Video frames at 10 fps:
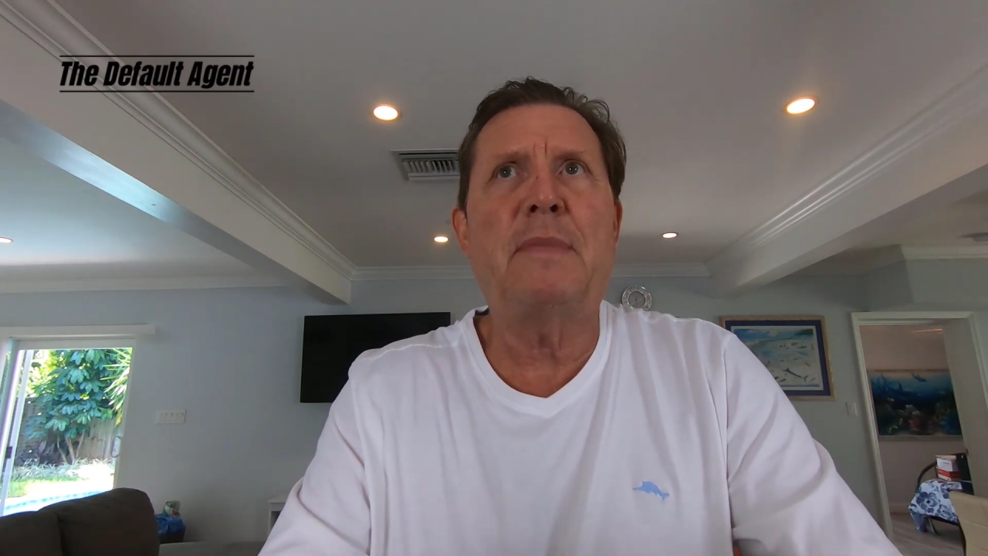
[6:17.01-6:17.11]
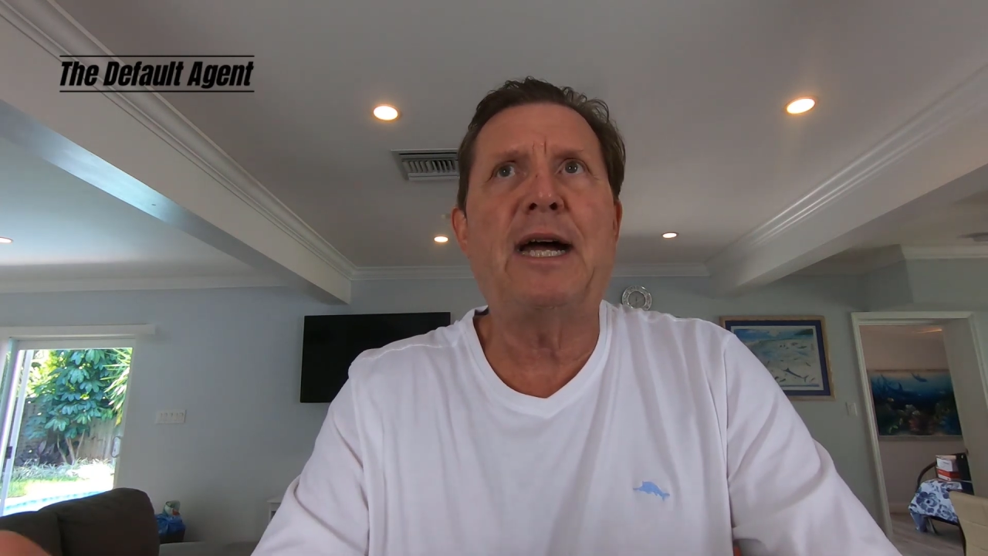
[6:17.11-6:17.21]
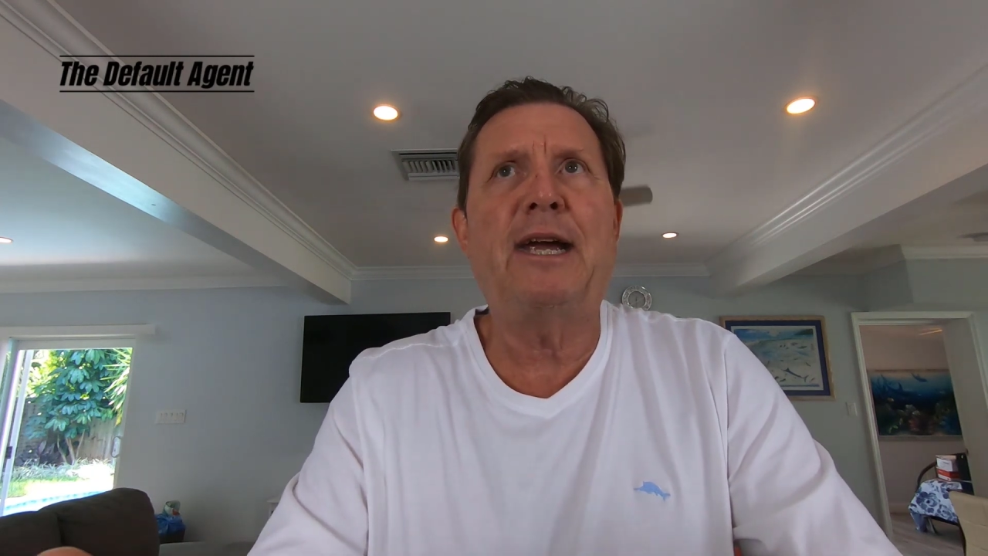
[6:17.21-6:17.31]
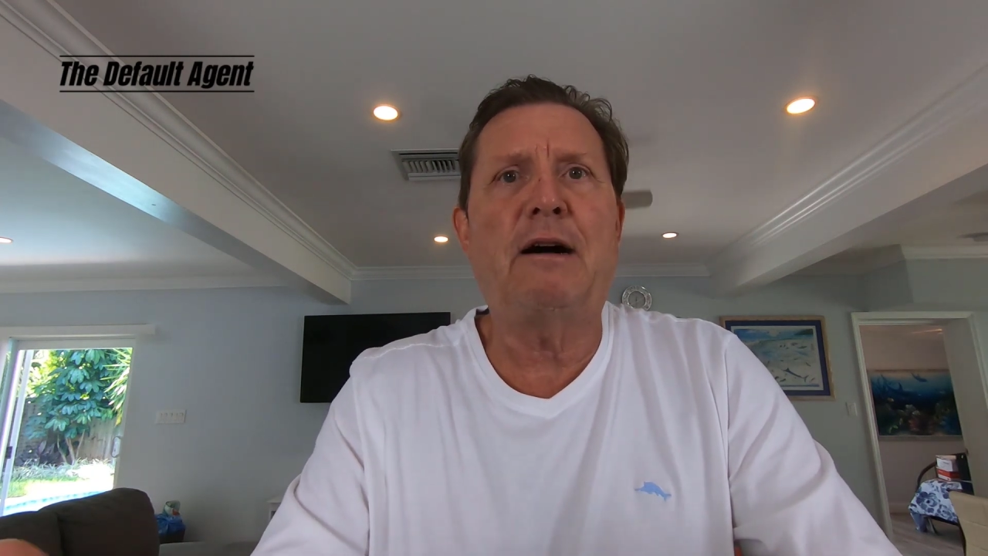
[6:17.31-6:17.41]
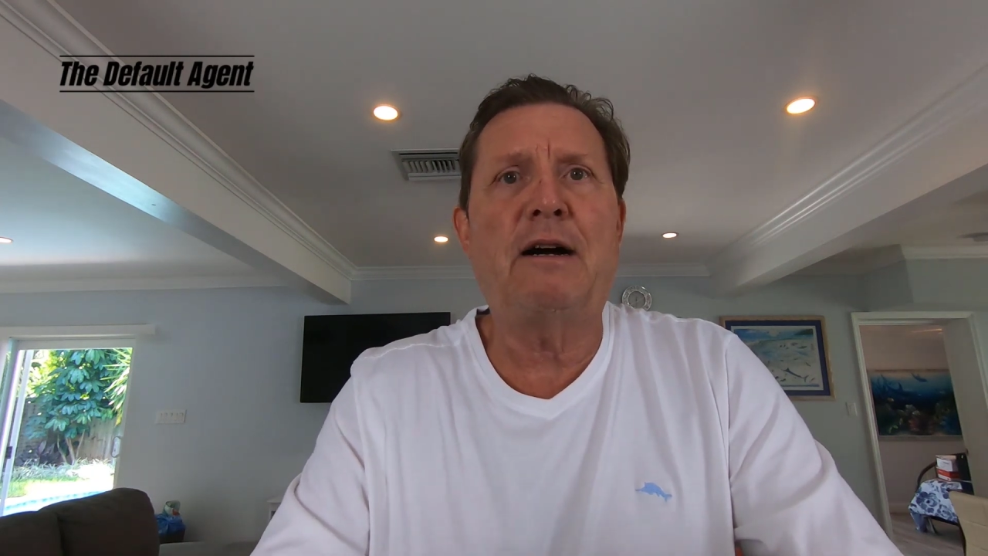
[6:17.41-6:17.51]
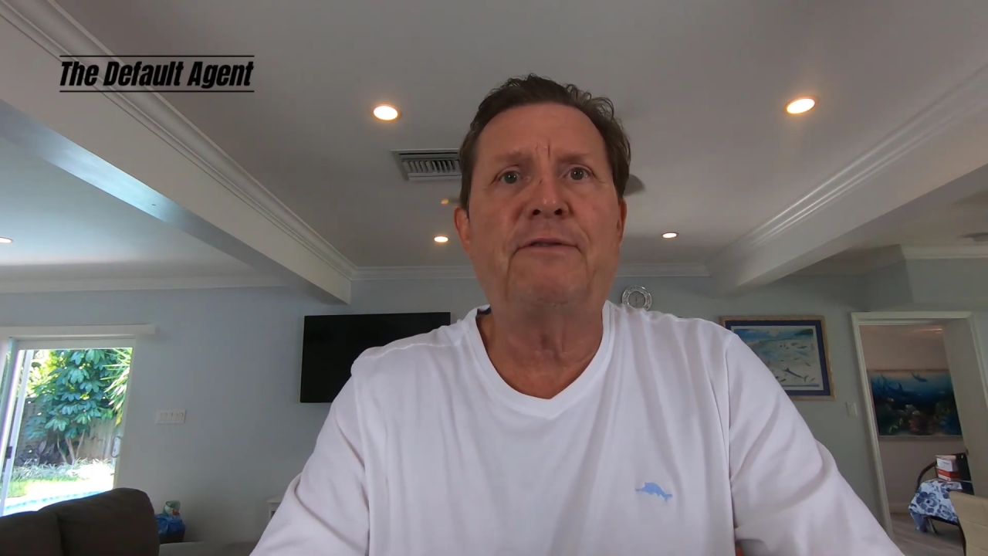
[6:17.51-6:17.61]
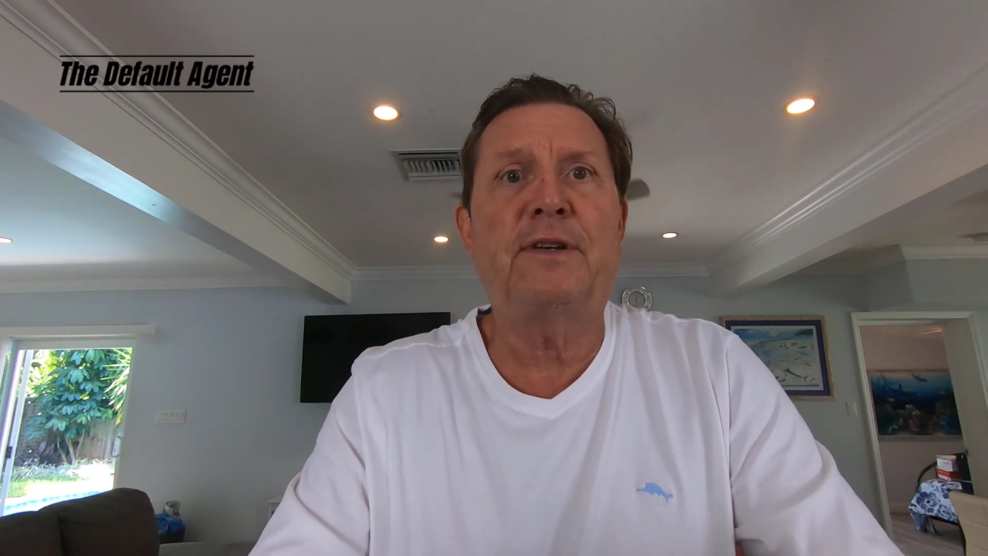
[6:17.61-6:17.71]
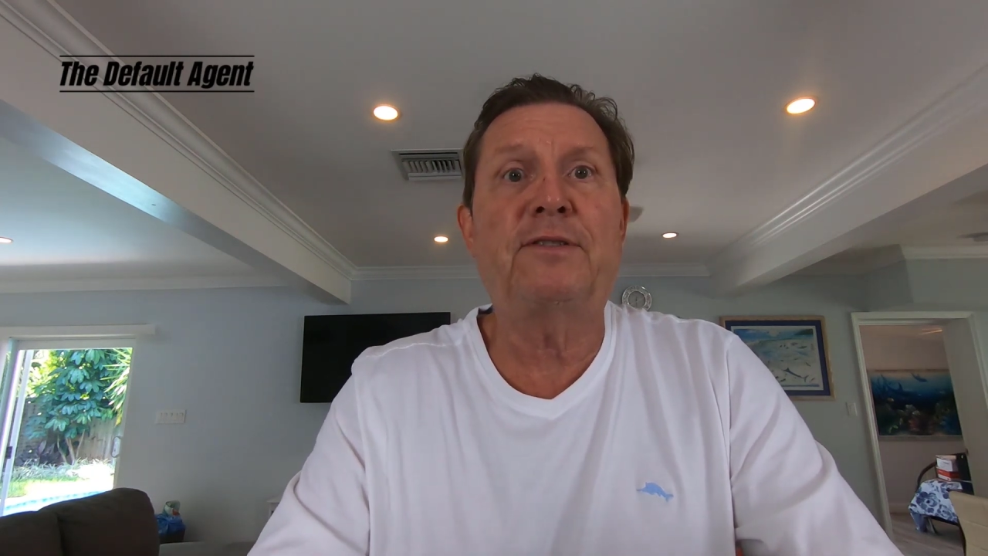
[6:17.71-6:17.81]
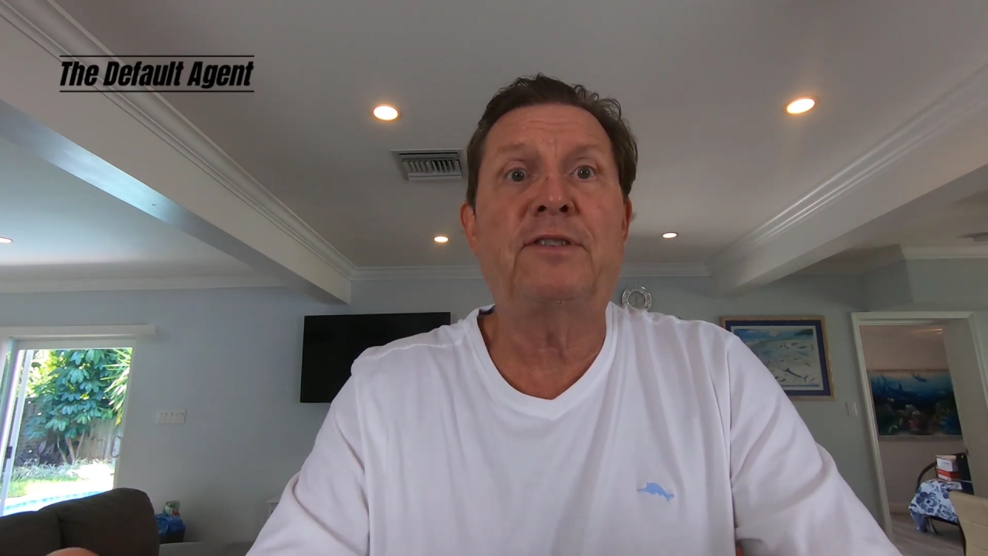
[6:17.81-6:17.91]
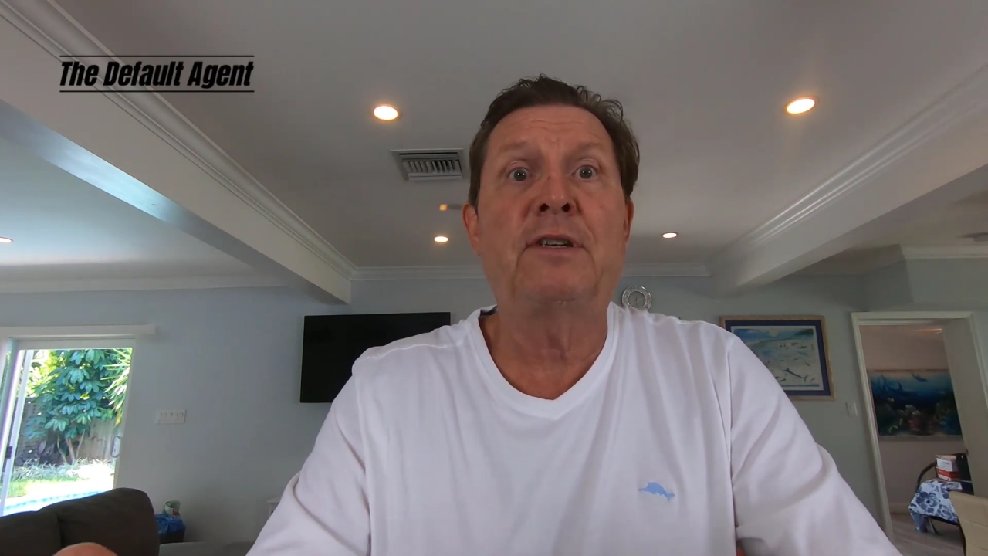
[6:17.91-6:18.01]
my
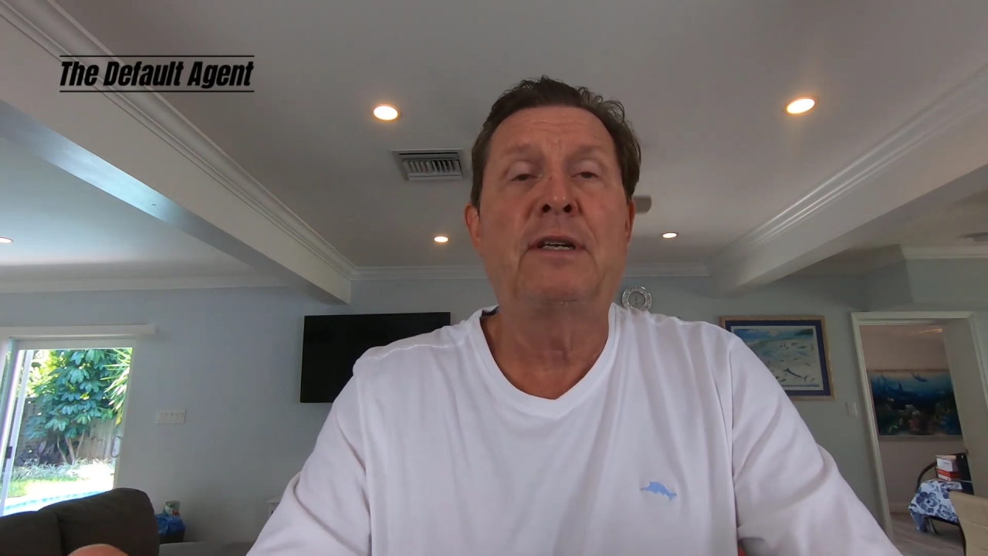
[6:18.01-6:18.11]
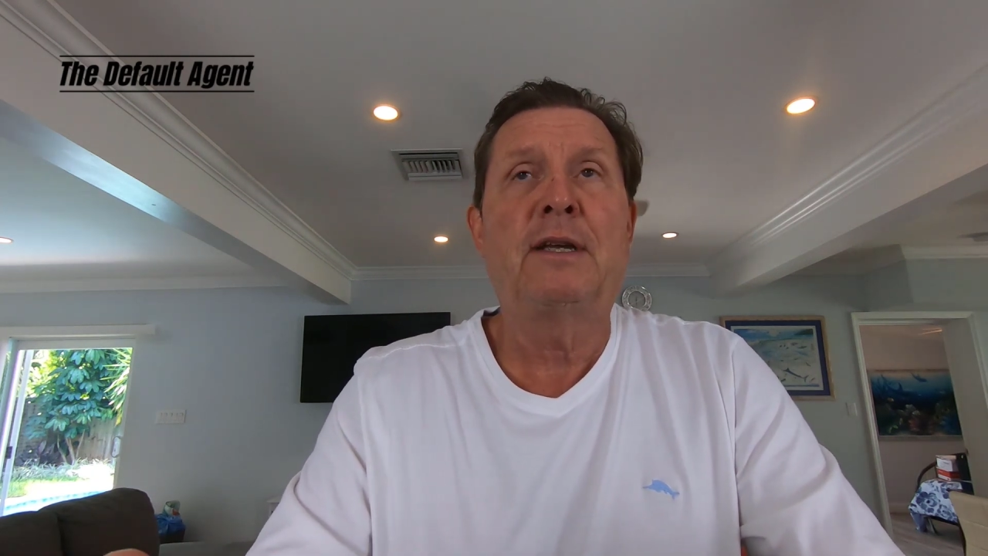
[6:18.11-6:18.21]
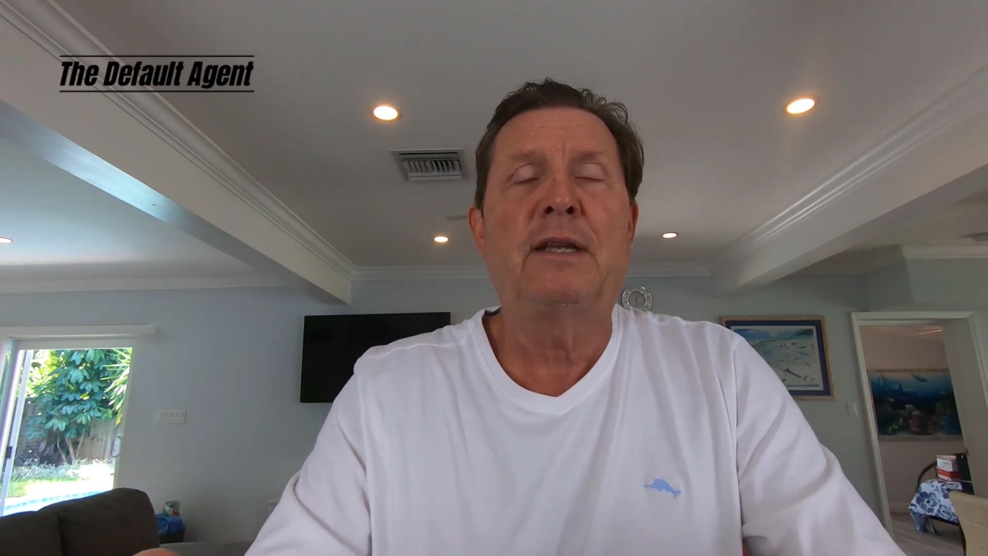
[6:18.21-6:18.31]
office